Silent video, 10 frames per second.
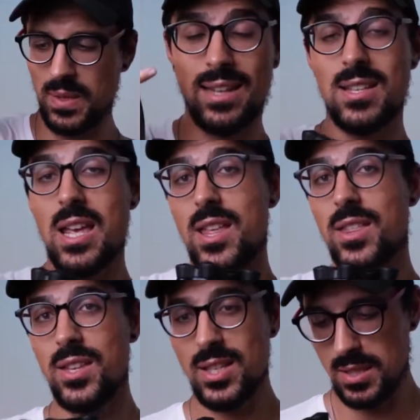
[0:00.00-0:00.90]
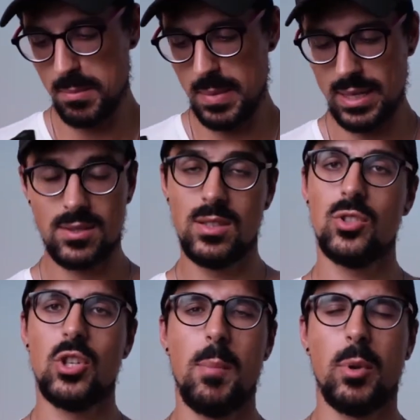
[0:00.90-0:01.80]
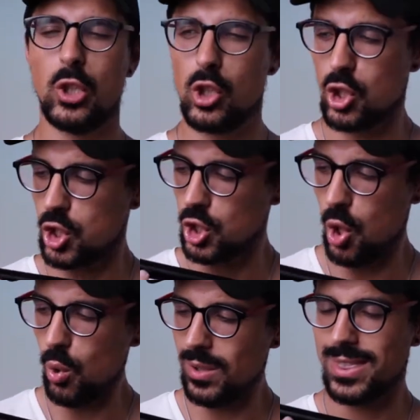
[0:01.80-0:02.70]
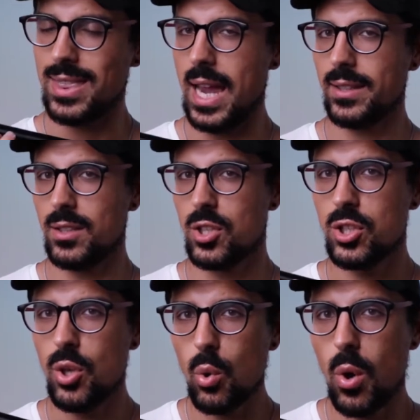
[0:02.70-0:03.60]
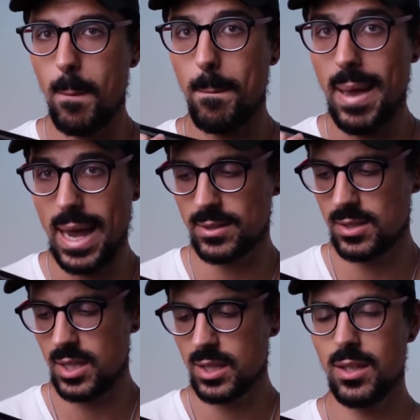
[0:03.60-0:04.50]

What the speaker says: And this makes this tripod so light and so compact,